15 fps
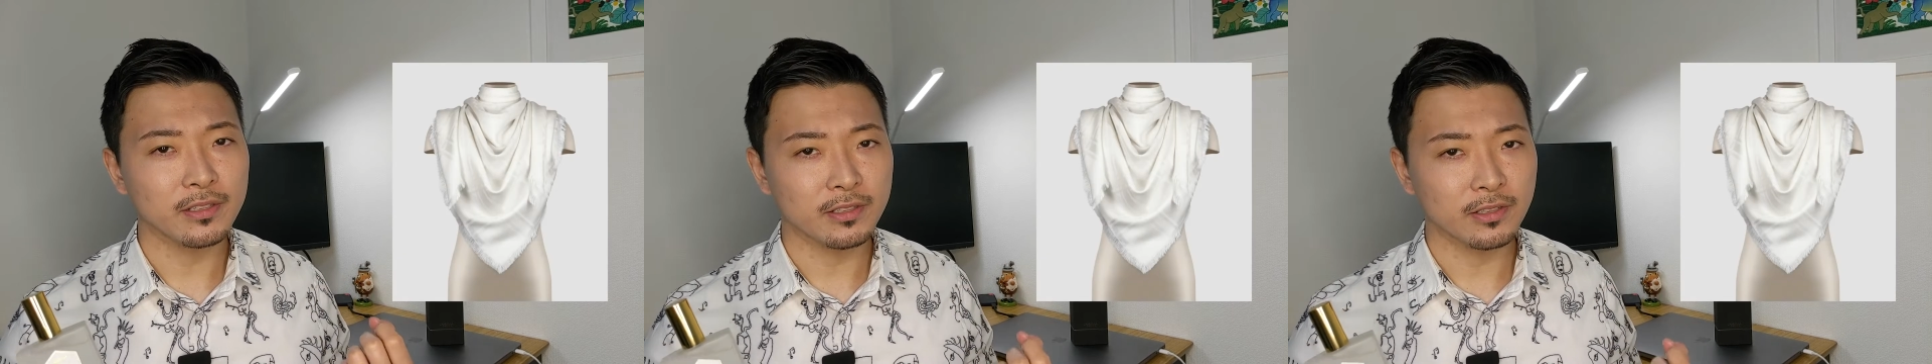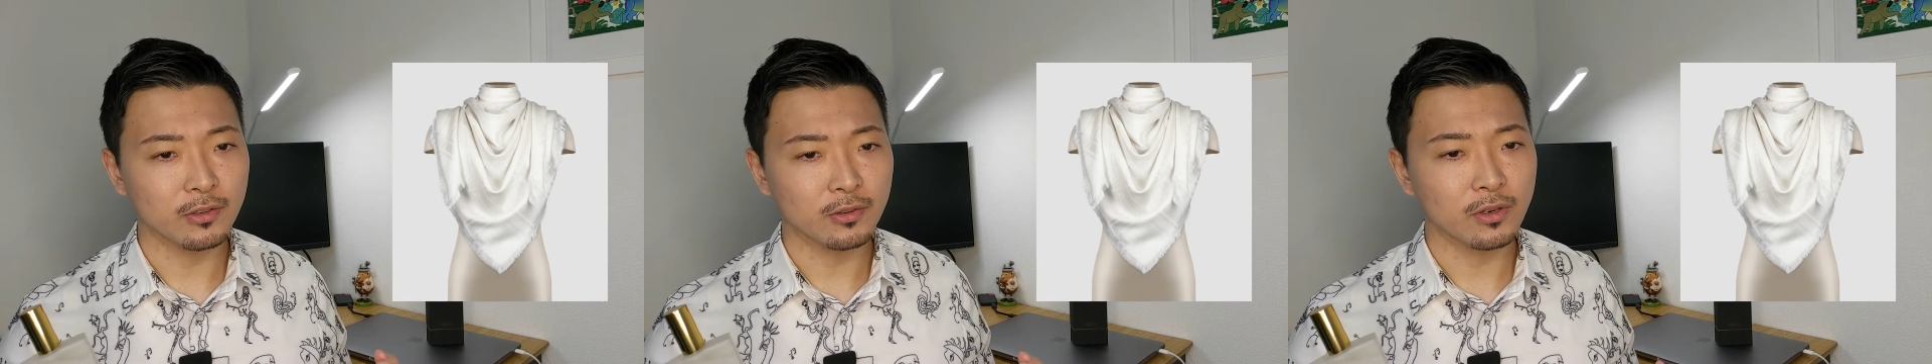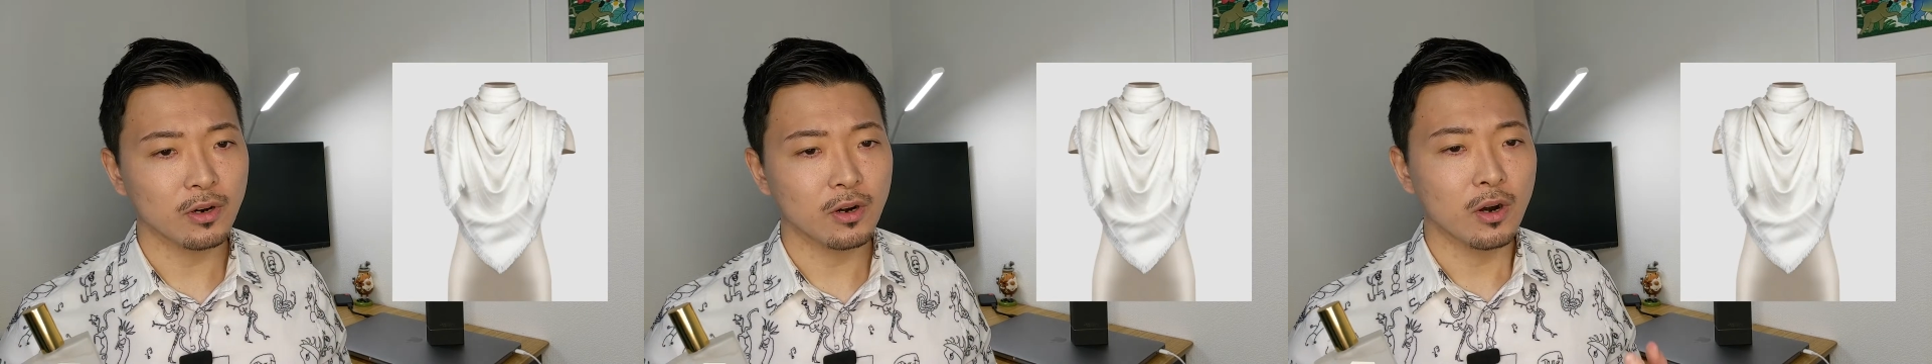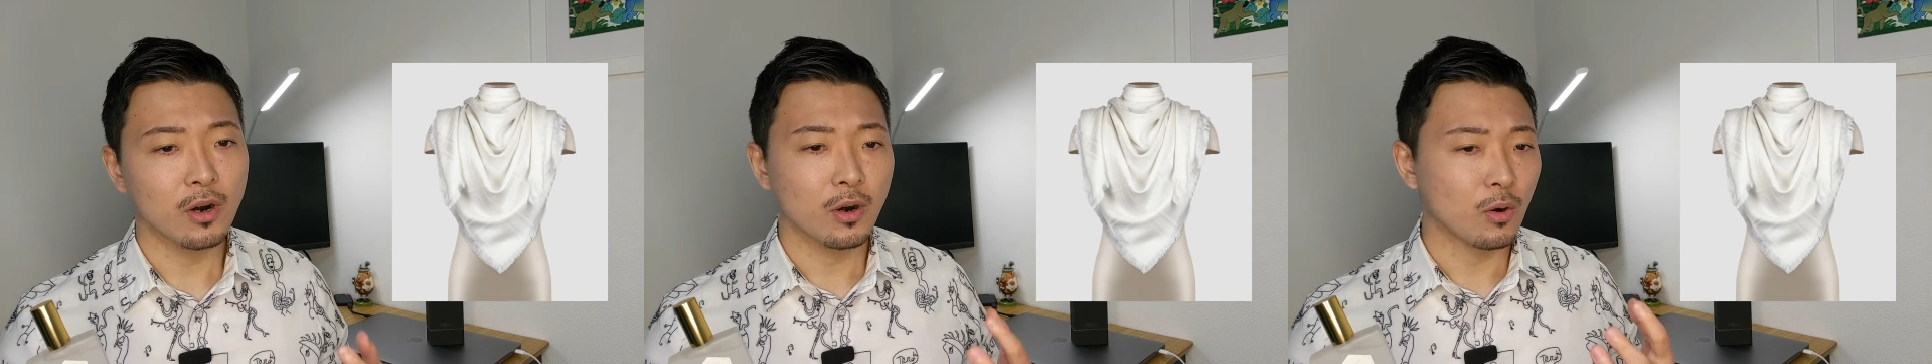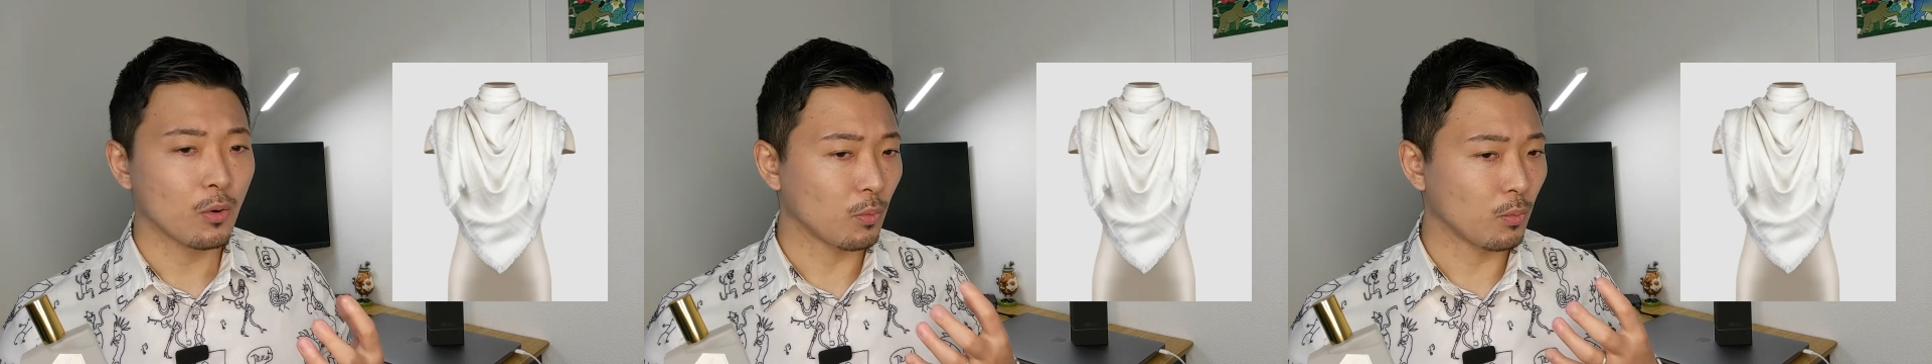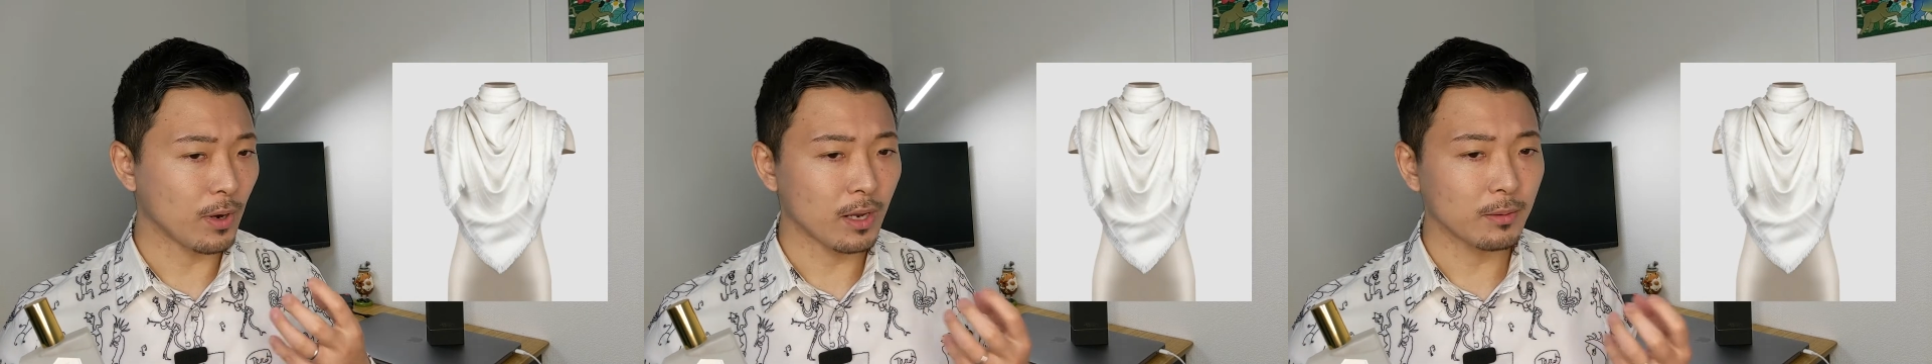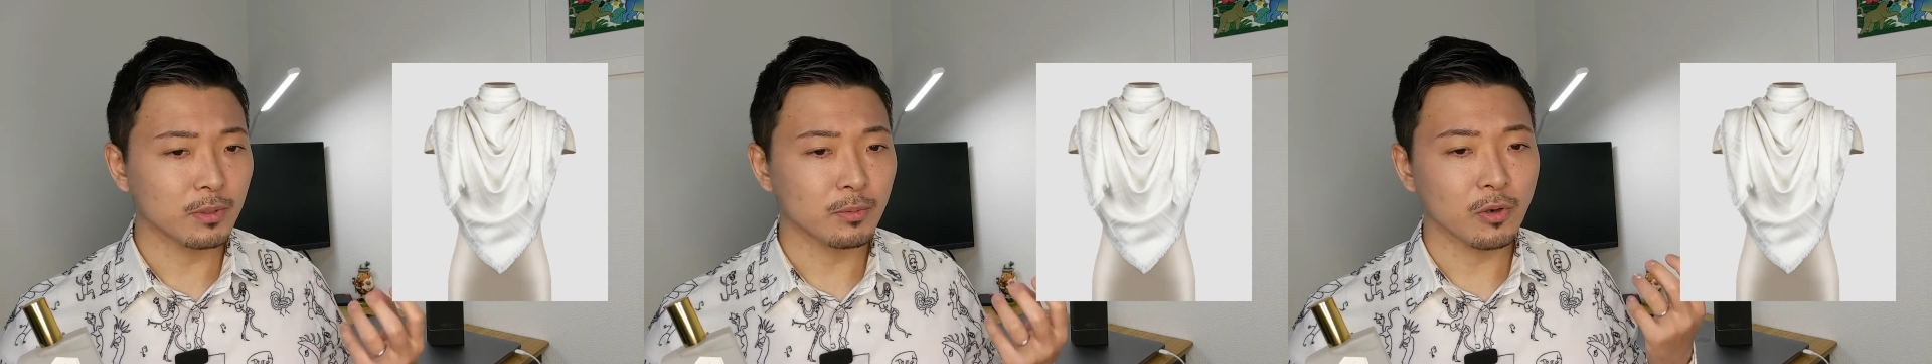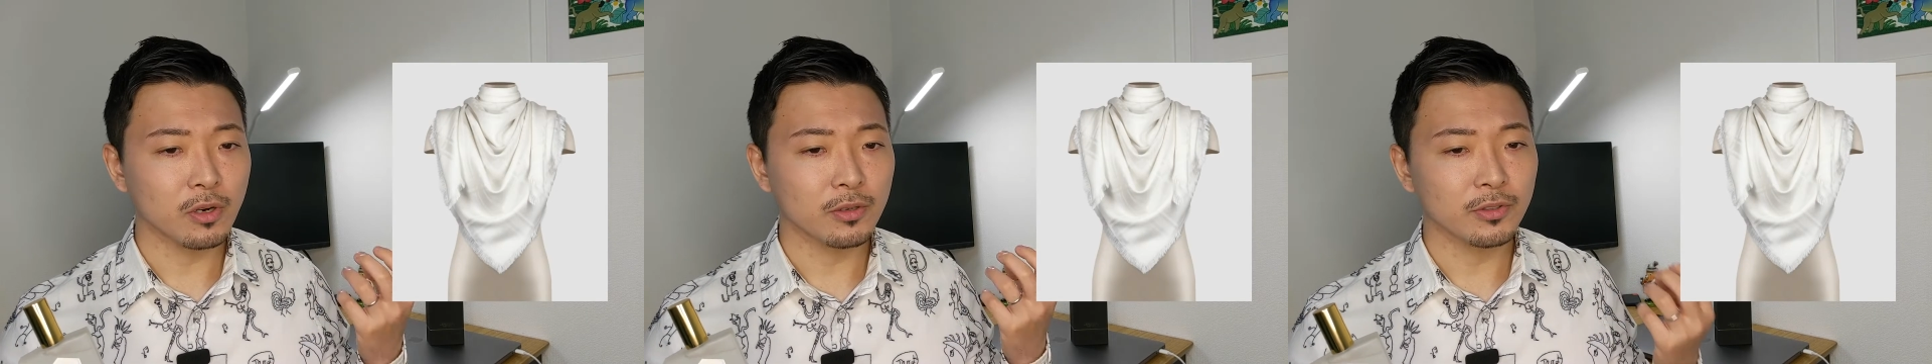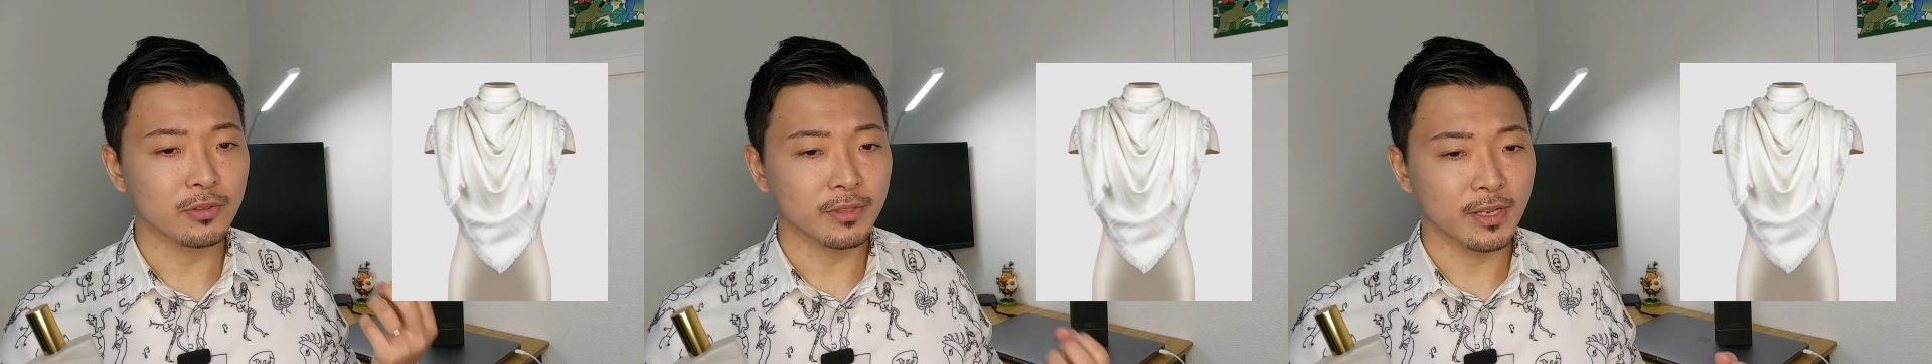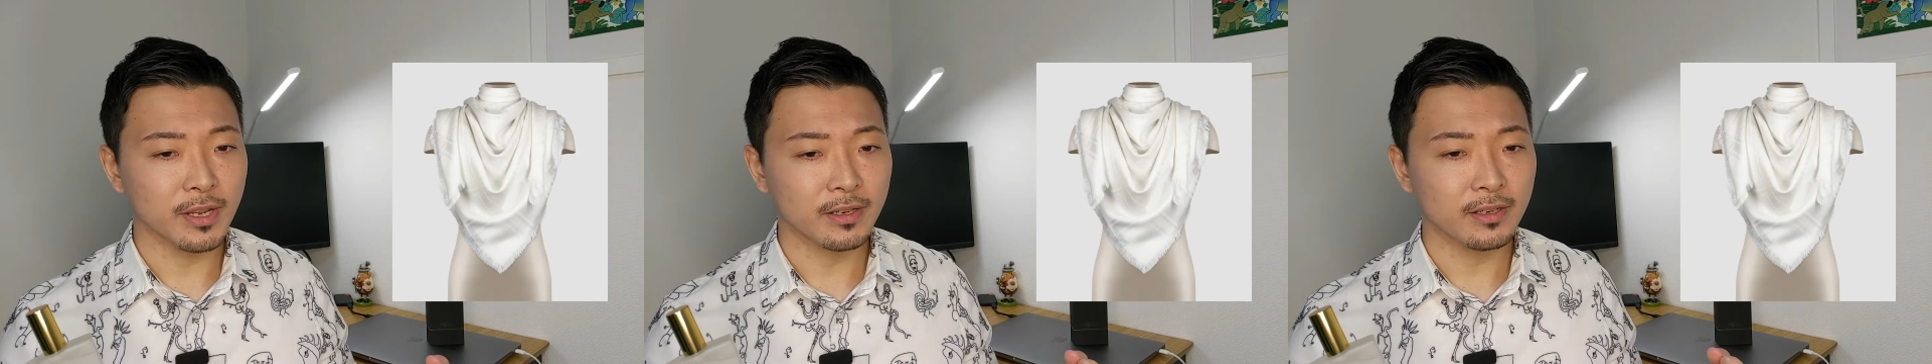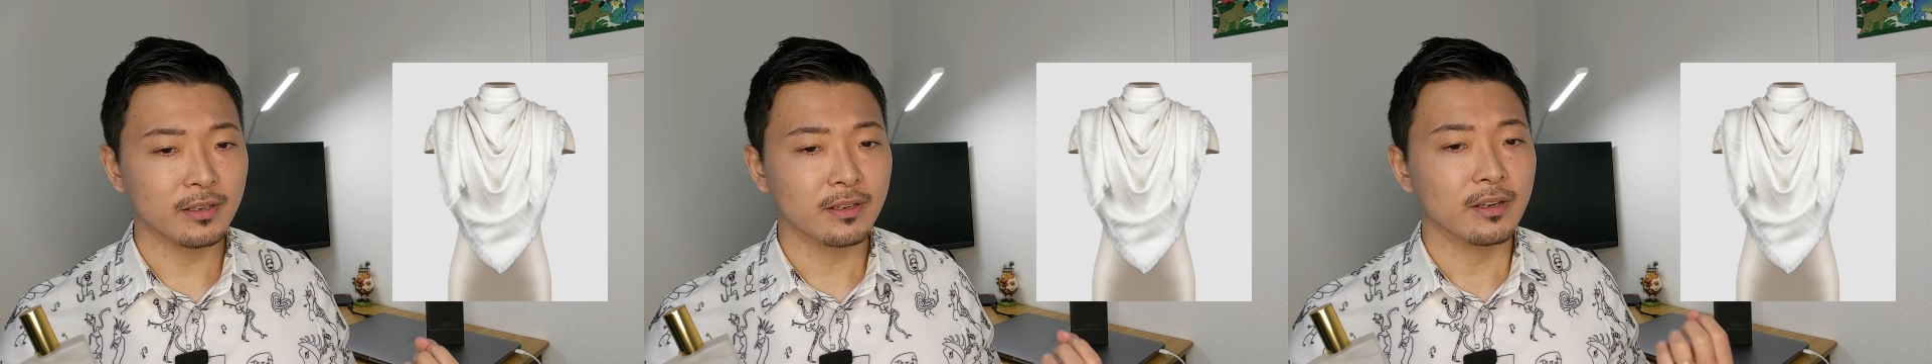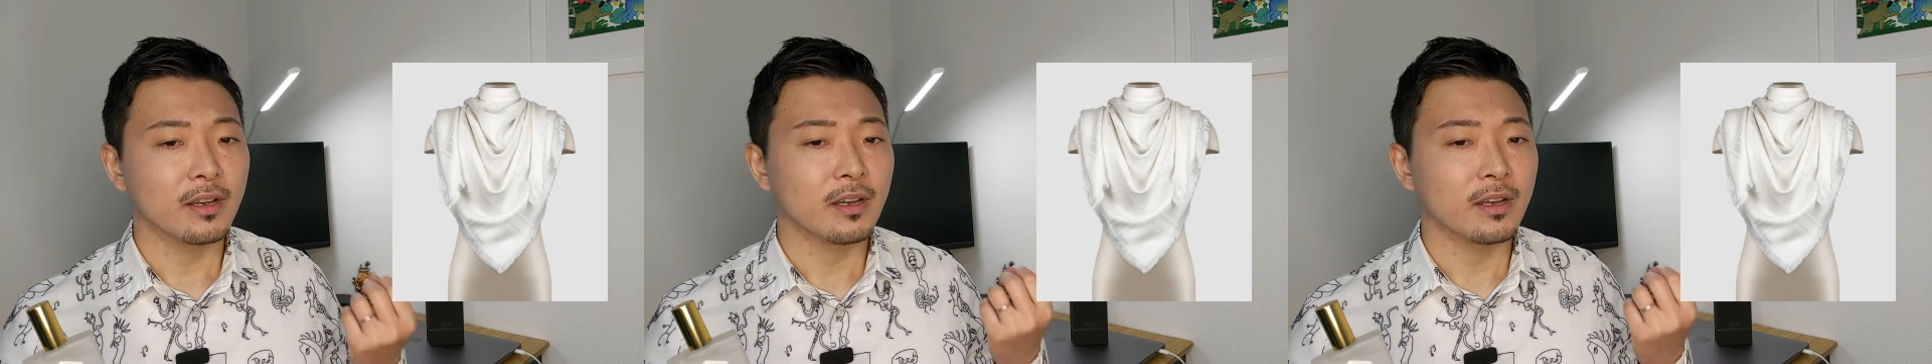silk wrapped around your neck,